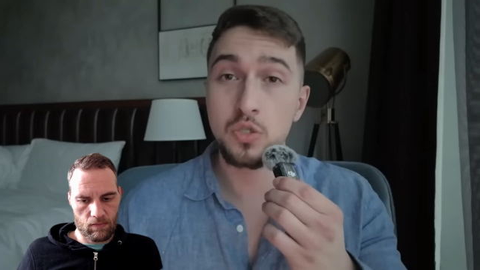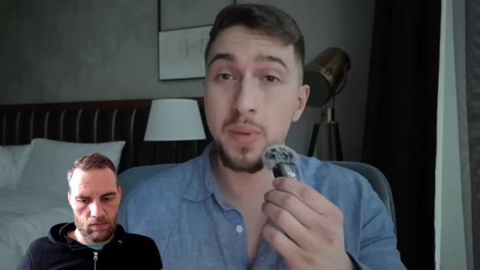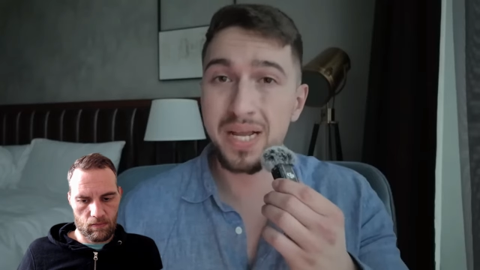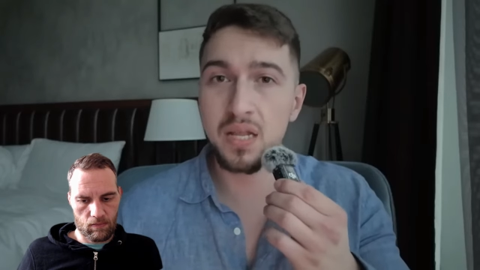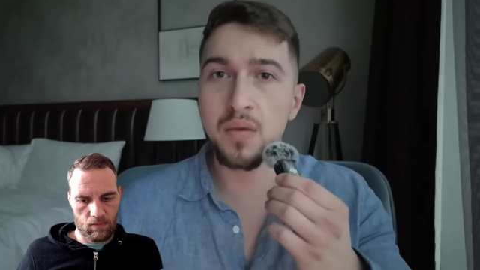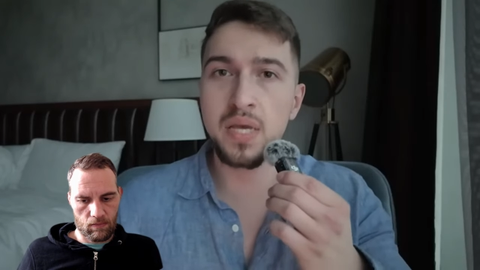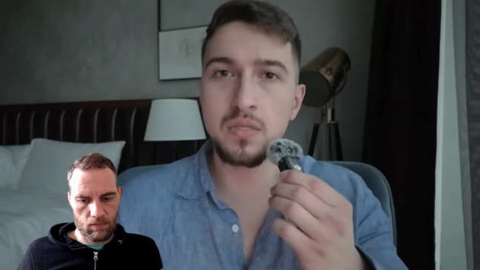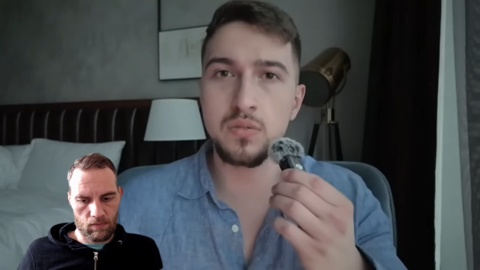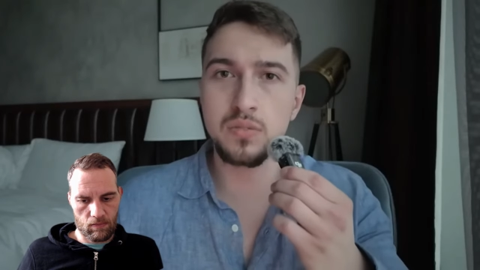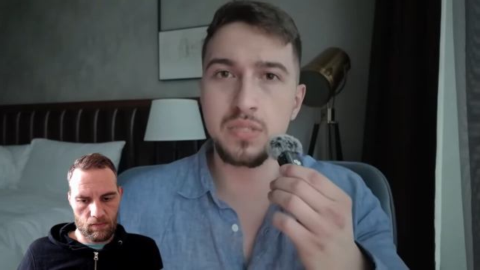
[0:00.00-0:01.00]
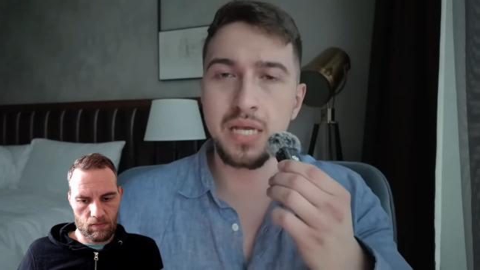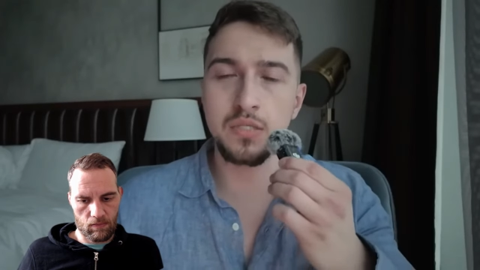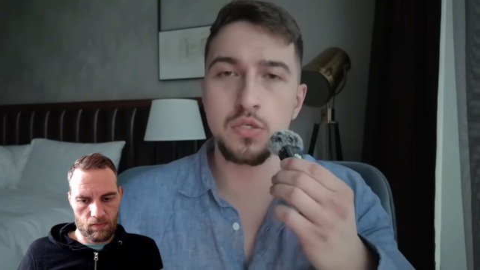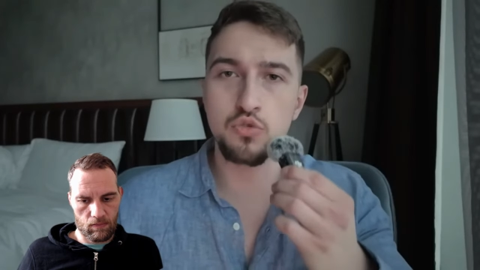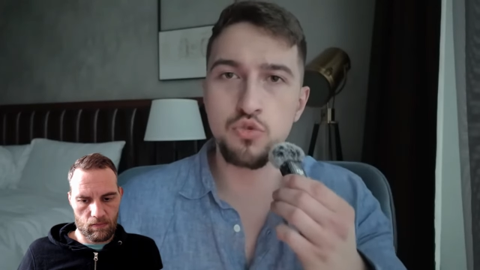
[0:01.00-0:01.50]
Speaker 1: So by claiming to
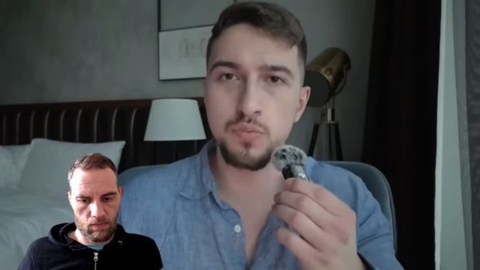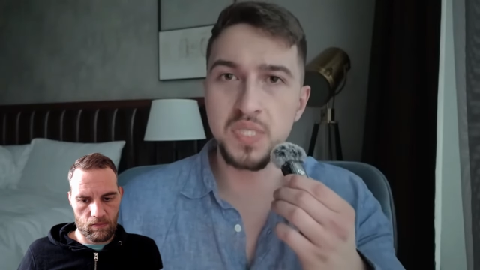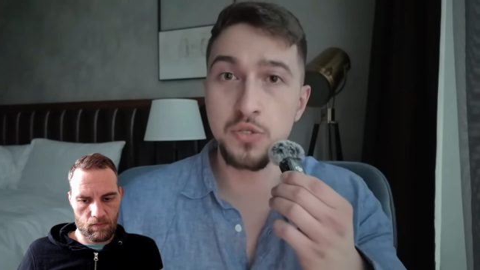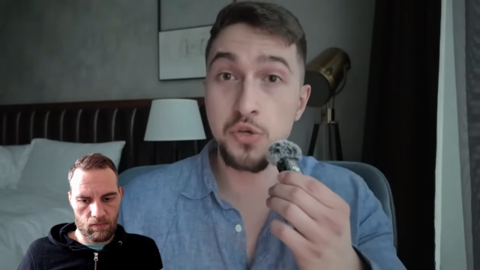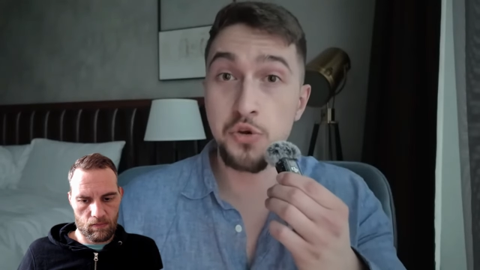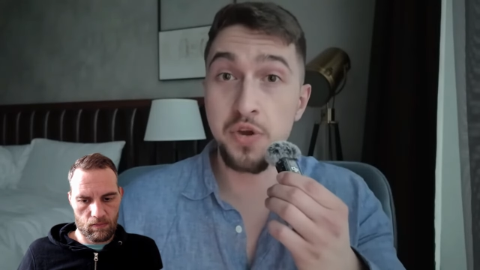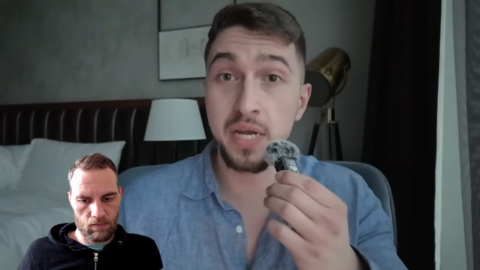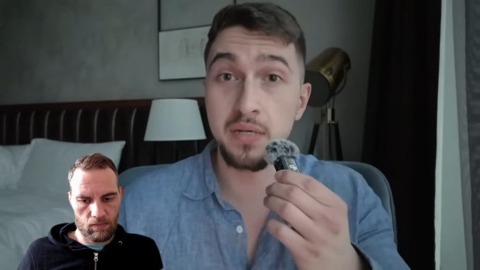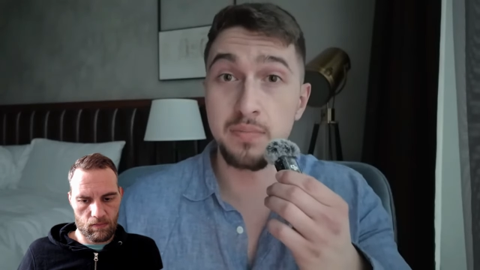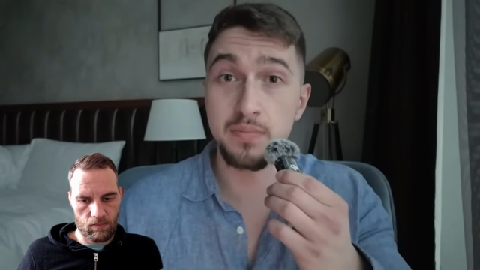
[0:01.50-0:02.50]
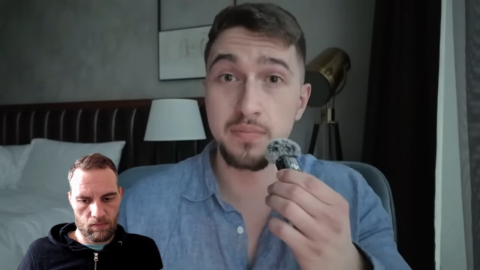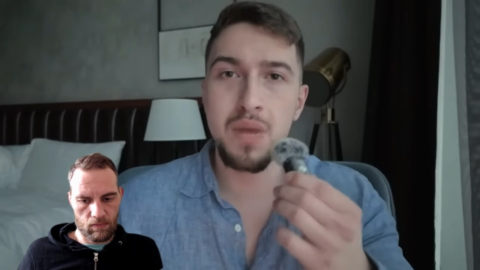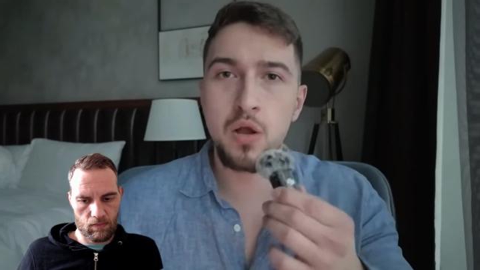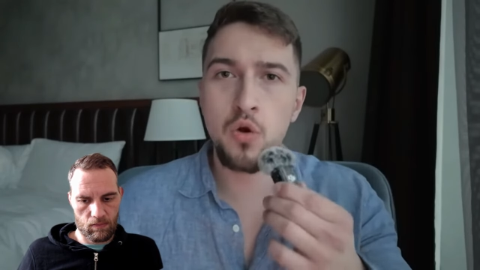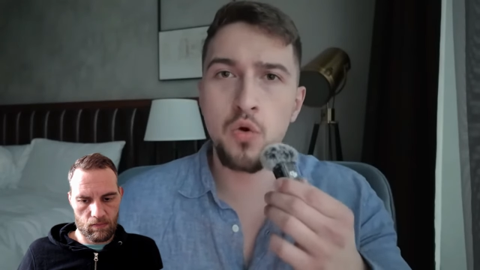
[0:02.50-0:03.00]
send troops in Ukraine,
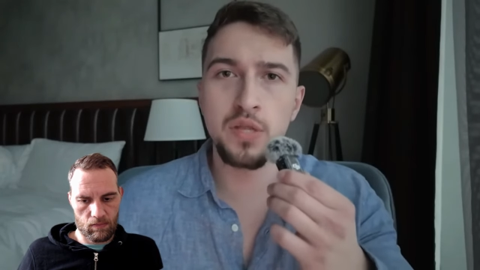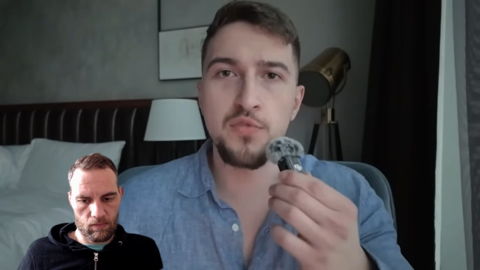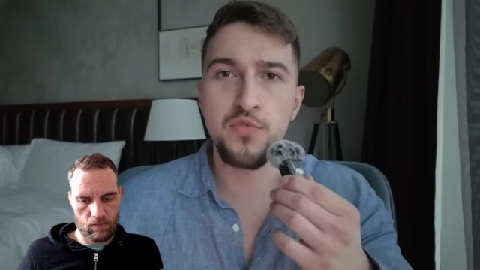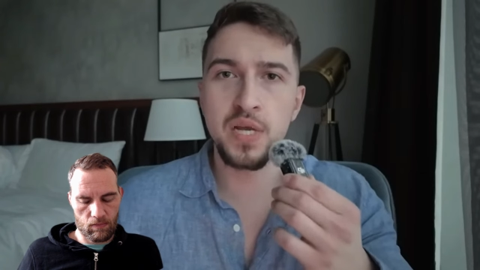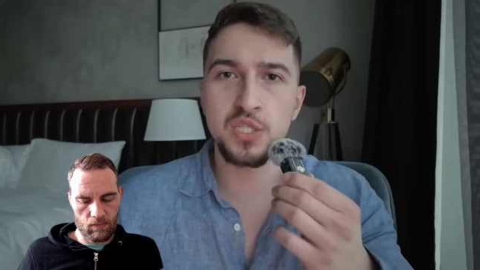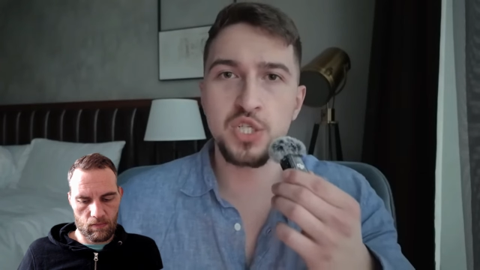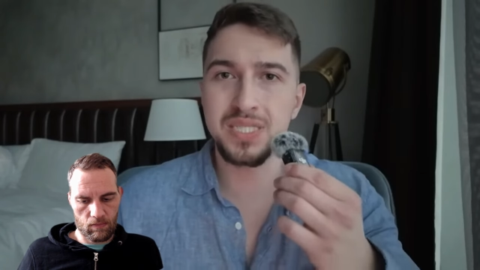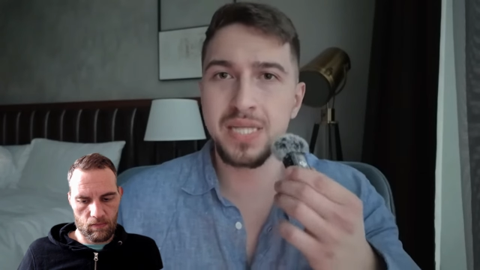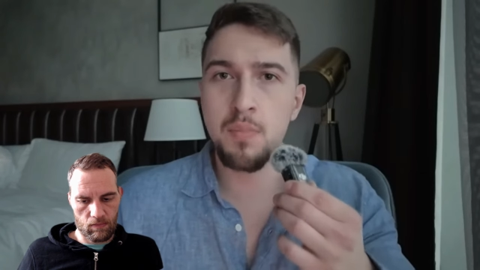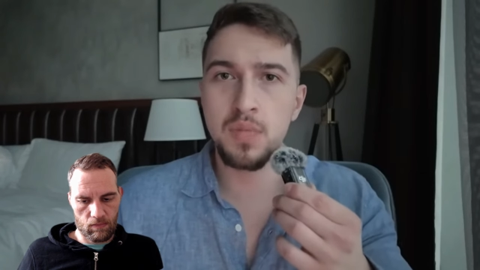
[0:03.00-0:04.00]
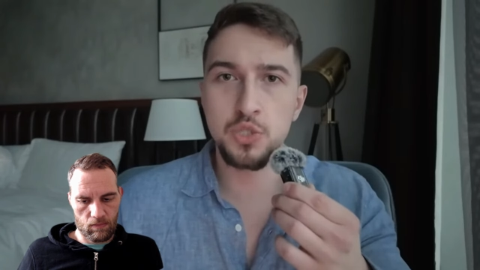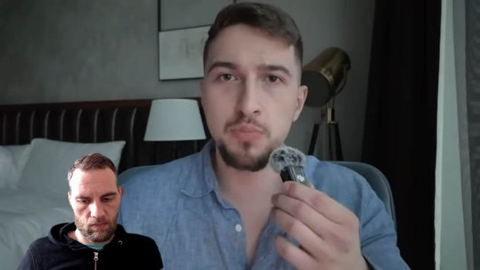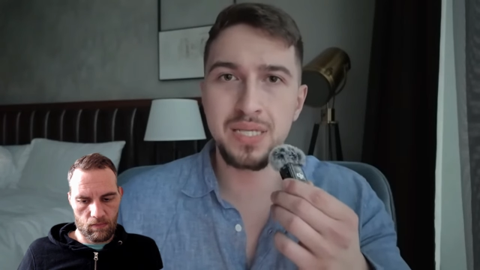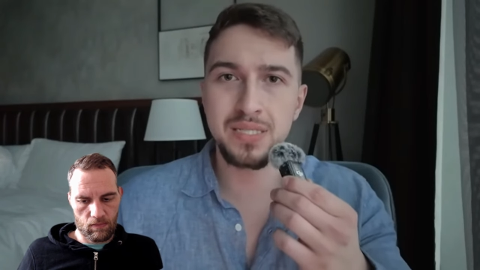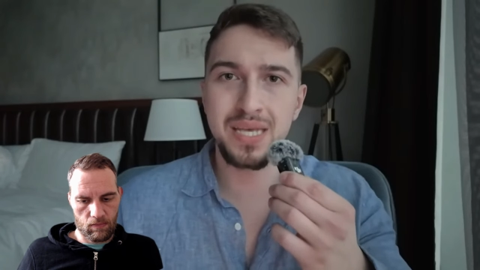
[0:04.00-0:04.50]
Macron and the French
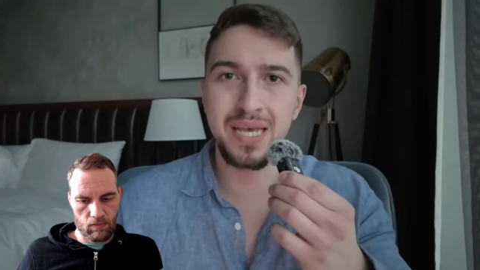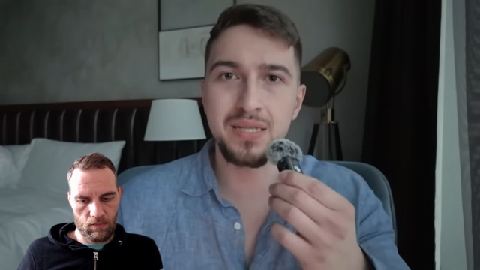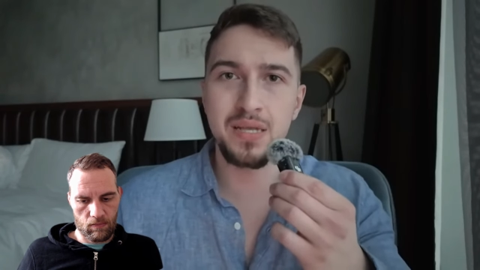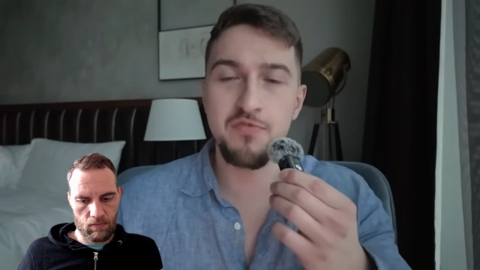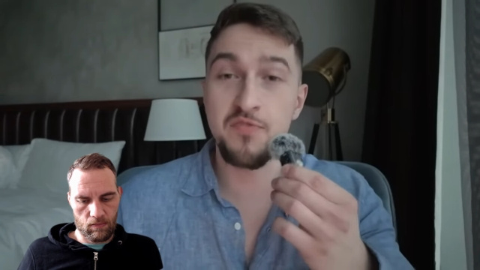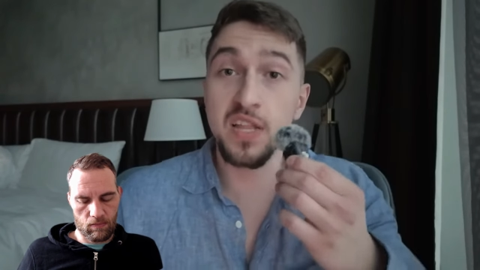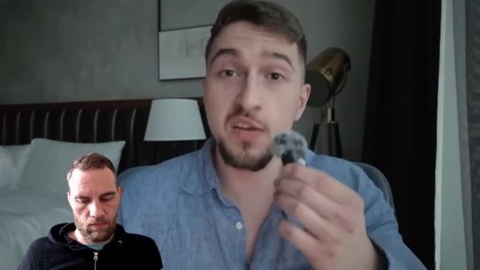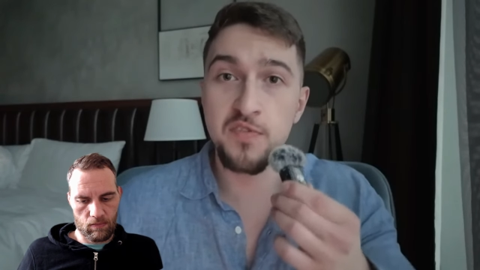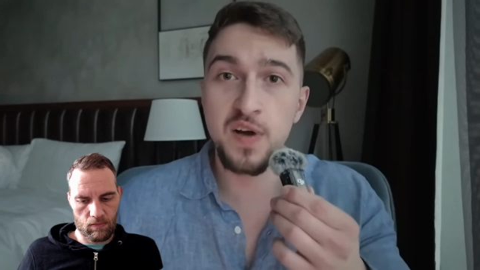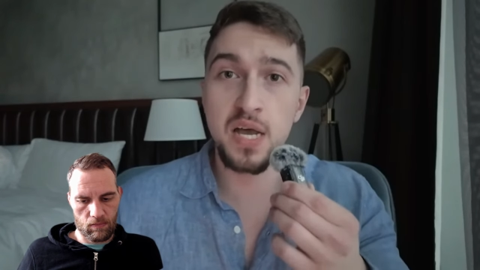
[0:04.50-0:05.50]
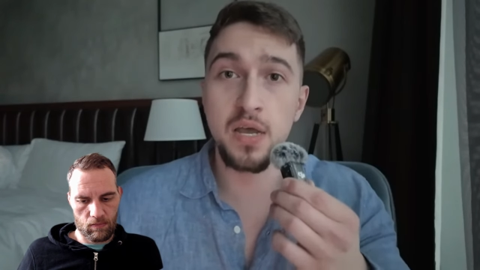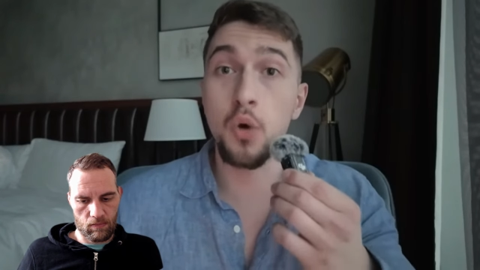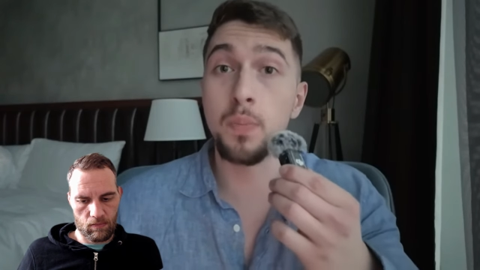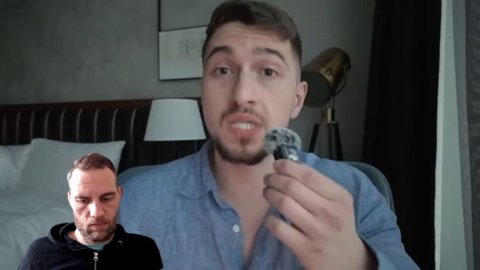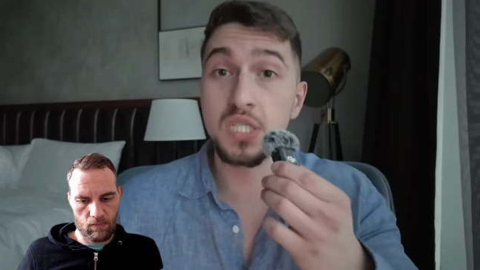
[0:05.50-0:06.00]
establishment can vilify
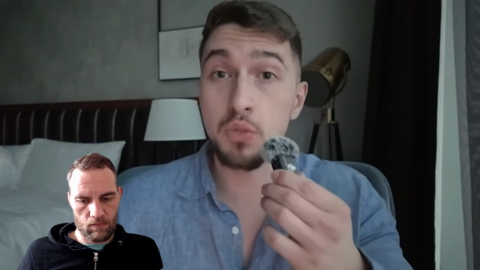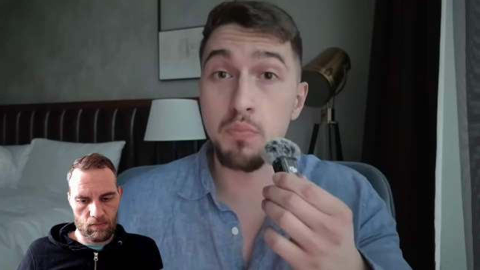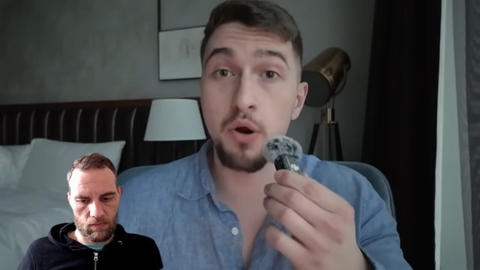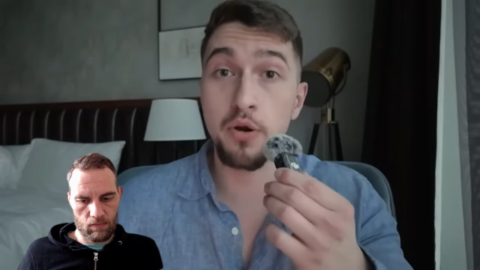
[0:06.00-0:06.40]
opposition